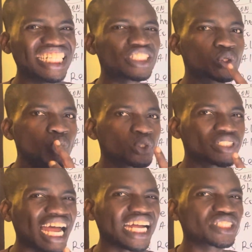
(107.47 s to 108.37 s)
these schools
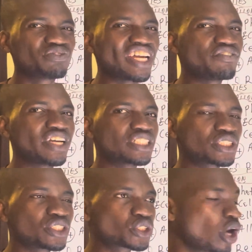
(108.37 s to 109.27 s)
are very, very
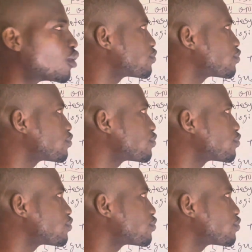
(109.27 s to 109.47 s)
tough